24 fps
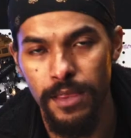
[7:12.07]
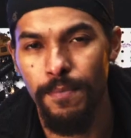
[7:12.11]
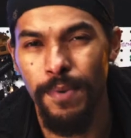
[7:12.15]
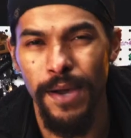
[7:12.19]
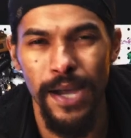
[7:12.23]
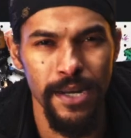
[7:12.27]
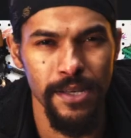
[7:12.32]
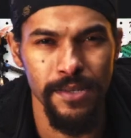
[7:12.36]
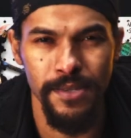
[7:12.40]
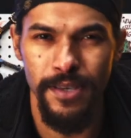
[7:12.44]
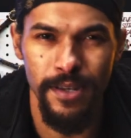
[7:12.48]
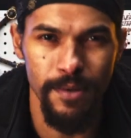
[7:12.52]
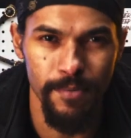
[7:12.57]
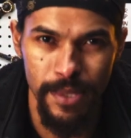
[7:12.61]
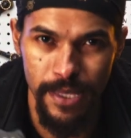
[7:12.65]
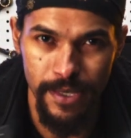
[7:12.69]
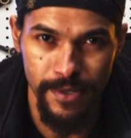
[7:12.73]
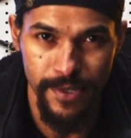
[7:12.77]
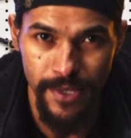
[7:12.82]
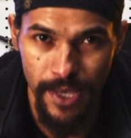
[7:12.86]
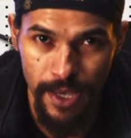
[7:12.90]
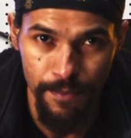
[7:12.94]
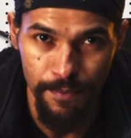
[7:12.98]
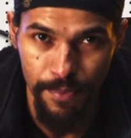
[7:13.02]
body's gonna be the
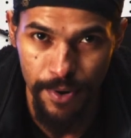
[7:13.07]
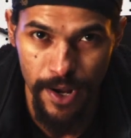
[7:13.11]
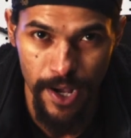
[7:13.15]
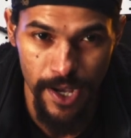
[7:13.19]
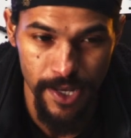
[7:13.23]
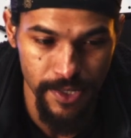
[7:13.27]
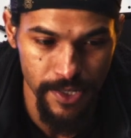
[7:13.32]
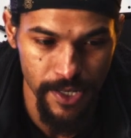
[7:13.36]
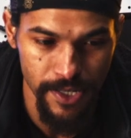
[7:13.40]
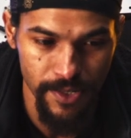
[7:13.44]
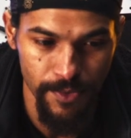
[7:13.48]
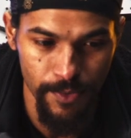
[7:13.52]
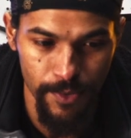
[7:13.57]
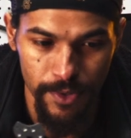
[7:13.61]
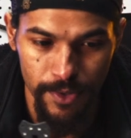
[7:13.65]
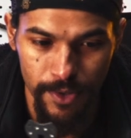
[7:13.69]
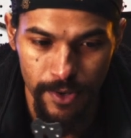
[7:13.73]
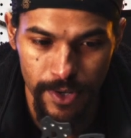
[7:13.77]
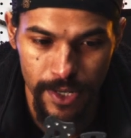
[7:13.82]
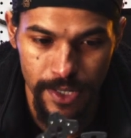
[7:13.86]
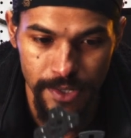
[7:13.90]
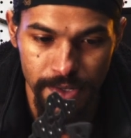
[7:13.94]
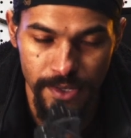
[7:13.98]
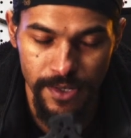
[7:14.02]
same process, so we'll go
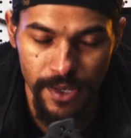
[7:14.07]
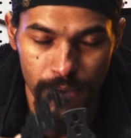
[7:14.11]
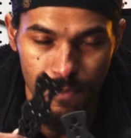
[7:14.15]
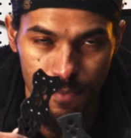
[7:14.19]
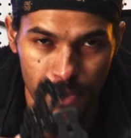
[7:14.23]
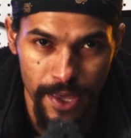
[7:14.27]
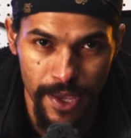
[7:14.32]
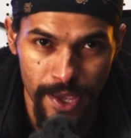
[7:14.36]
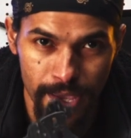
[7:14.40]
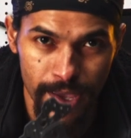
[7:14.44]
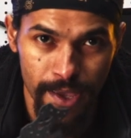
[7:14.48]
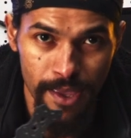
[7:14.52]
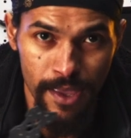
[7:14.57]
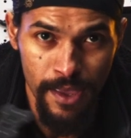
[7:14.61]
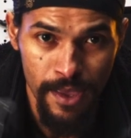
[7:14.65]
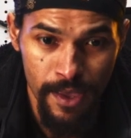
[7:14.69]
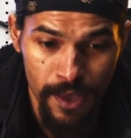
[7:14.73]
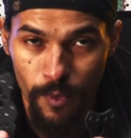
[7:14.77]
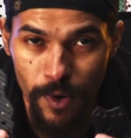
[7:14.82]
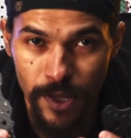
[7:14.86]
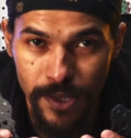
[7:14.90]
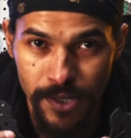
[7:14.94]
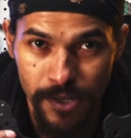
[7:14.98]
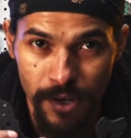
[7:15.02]
ahead and skip that.
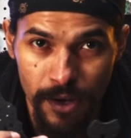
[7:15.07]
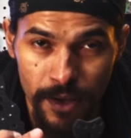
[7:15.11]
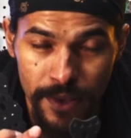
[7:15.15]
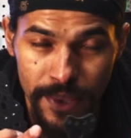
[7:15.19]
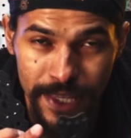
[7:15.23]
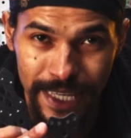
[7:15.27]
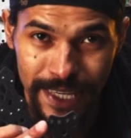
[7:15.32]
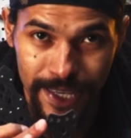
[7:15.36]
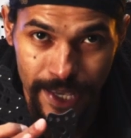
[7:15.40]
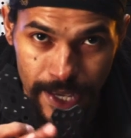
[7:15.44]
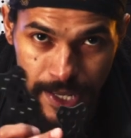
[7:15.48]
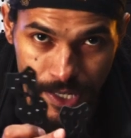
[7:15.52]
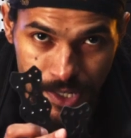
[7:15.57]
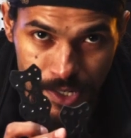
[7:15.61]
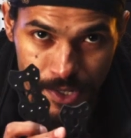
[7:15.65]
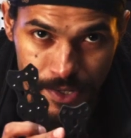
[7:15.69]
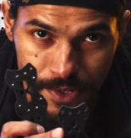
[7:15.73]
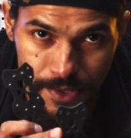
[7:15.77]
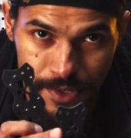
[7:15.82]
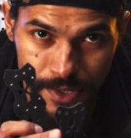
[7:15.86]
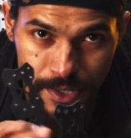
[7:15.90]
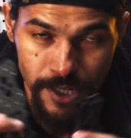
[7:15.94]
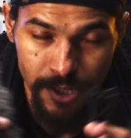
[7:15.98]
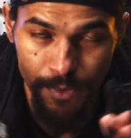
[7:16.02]
Once all the
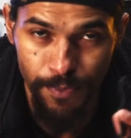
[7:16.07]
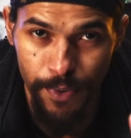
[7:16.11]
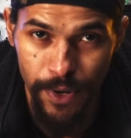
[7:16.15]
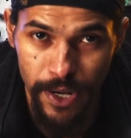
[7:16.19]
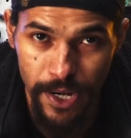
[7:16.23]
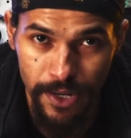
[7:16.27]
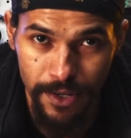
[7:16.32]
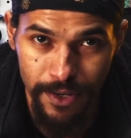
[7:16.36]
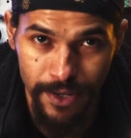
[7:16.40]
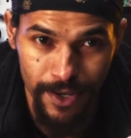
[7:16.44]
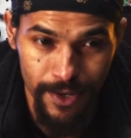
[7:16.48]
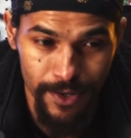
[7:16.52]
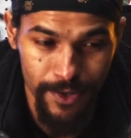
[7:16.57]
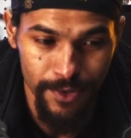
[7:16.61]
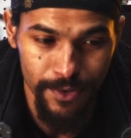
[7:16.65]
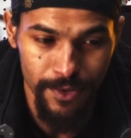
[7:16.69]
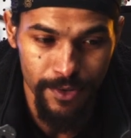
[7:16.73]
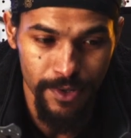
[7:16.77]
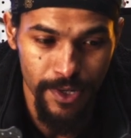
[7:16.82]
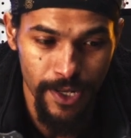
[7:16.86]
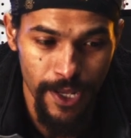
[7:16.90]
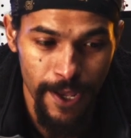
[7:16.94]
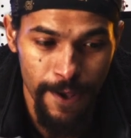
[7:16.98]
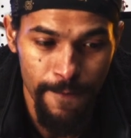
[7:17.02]
edges are sprayed
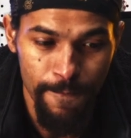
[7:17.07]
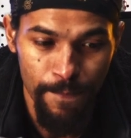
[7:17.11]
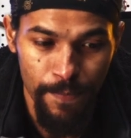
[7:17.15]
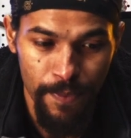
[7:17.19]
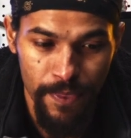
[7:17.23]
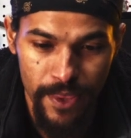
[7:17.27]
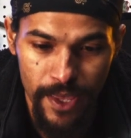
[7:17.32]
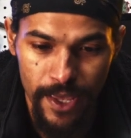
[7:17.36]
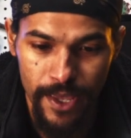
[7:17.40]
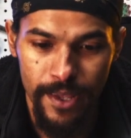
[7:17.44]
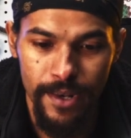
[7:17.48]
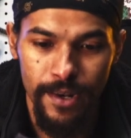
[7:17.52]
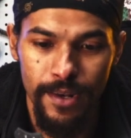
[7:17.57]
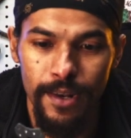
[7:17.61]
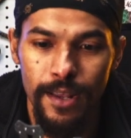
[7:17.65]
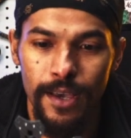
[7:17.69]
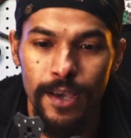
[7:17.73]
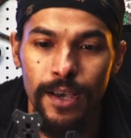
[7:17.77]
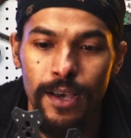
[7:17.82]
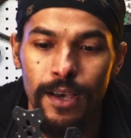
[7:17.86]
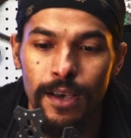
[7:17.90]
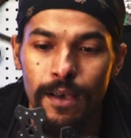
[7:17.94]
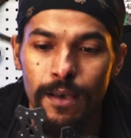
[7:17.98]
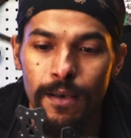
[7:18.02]
gold, then
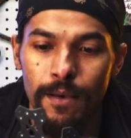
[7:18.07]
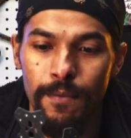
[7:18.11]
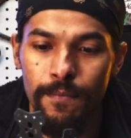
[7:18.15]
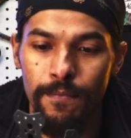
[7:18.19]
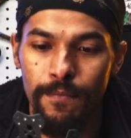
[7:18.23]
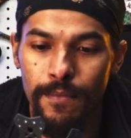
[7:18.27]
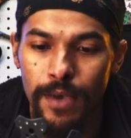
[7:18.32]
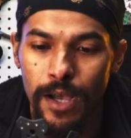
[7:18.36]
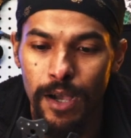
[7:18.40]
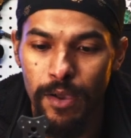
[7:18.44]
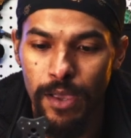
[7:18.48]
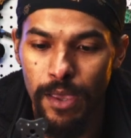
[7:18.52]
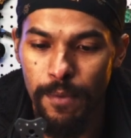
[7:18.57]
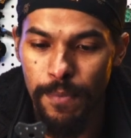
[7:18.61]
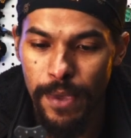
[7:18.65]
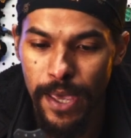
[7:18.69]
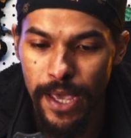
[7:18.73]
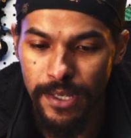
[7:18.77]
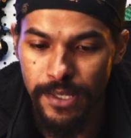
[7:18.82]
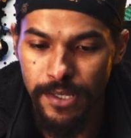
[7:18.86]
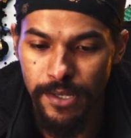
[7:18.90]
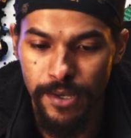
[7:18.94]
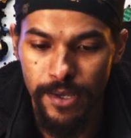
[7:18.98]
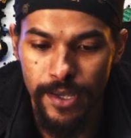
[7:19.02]
I'll get
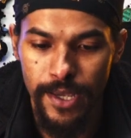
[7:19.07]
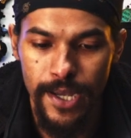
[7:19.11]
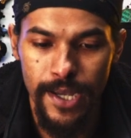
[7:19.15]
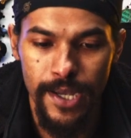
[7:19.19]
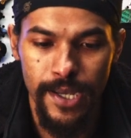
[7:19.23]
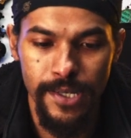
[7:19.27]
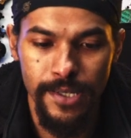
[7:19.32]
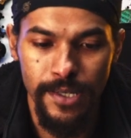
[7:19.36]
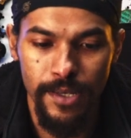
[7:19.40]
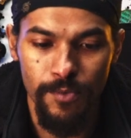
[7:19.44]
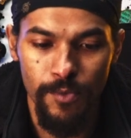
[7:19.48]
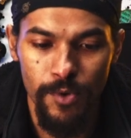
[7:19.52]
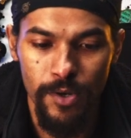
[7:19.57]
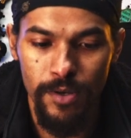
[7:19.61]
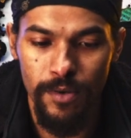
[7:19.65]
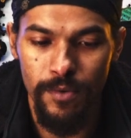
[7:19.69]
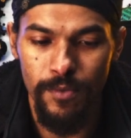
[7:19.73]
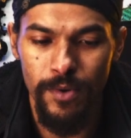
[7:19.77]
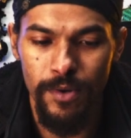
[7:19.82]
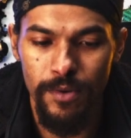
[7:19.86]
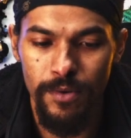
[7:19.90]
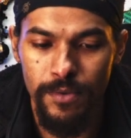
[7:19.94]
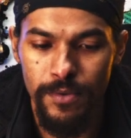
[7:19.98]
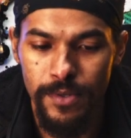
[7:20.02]
back to you guys and
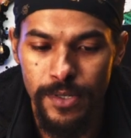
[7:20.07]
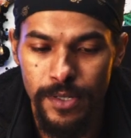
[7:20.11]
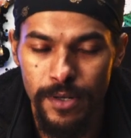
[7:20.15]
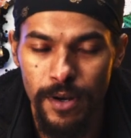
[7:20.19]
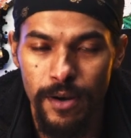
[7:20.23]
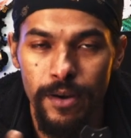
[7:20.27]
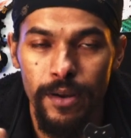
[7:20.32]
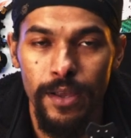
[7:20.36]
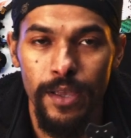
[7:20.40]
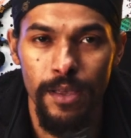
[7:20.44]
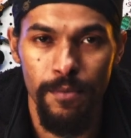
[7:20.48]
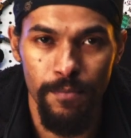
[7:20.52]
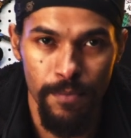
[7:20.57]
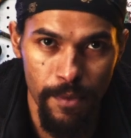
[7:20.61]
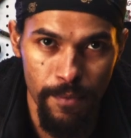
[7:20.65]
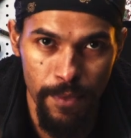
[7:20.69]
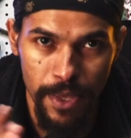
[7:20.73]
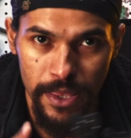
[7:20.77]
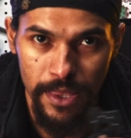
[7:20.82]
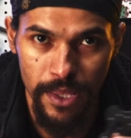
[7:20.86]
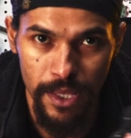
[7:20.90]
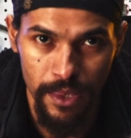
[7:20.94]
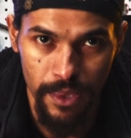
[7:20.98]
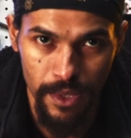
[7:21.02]
we'll start
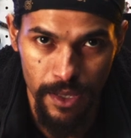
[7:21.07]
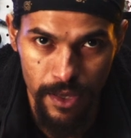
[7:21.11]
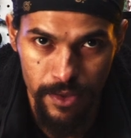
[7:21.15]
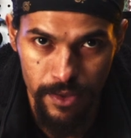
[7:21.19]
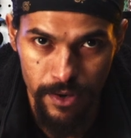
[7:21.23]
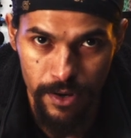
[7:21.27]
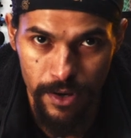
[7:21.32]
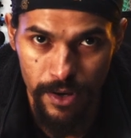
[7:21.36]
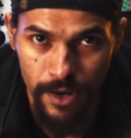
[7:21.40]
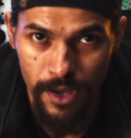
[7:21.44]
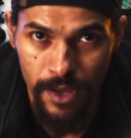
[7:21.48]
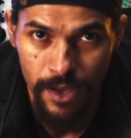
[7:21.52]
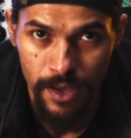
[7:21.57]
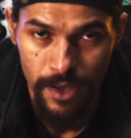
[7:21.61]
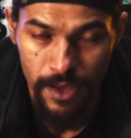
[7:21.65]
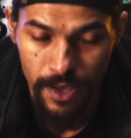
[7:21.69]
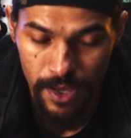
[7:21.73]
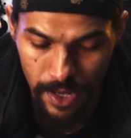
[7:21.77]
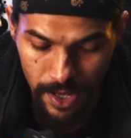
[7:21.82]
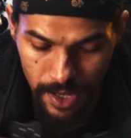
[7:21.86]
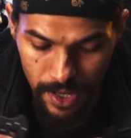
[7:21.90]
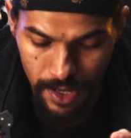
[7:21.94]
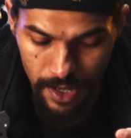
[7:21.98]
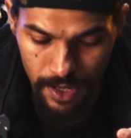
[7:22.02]
implementing the other
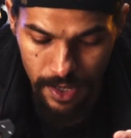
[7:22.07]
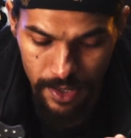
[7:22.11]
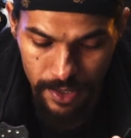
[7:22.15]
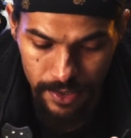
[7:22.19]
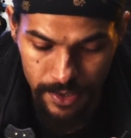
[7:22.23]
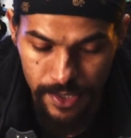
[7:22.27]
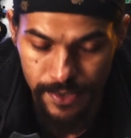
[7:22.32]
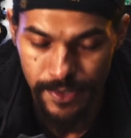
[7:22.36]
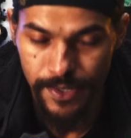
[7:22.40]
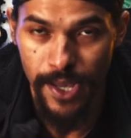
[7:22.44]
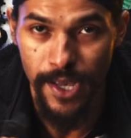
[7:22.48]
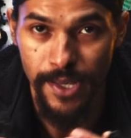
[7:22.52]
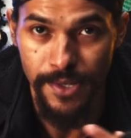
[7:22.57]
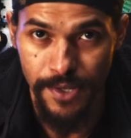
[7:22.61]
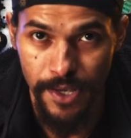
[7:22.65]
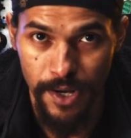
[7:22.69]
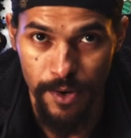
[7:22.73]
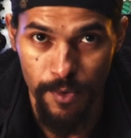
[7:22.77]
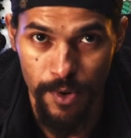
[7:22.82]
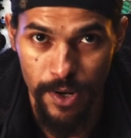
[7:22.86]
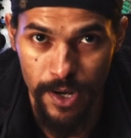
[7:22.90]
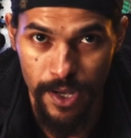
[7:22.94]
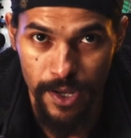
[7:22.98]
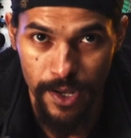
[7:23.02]
designs that I
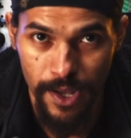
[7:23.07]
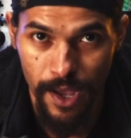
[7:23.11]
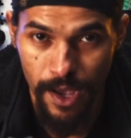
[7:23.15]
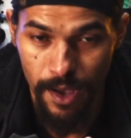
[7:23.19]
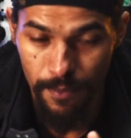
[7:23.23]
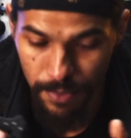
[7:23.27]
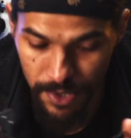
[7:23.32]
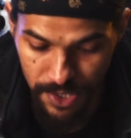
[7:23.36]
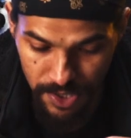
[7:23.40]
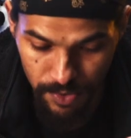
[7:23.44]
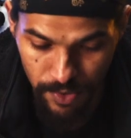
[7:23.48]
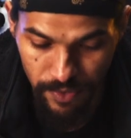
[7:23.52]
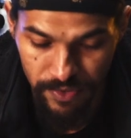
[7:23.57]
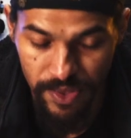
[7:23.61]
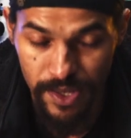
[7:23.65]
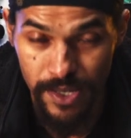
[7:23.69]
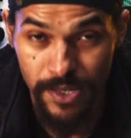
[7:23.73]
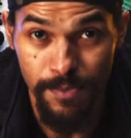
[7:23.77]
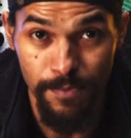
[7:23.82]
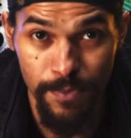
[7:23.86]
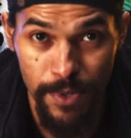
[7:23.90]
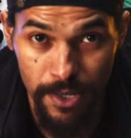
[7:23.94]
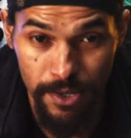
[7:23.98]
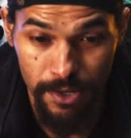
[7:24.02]
want to accomplish with
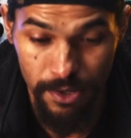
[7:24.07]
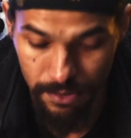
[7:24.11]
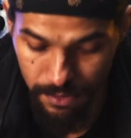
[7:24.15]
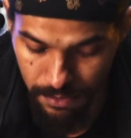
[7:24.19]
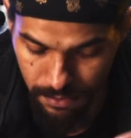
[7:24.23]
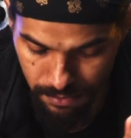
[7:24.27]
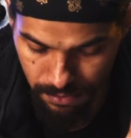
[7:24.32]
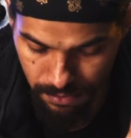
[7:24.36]
this build.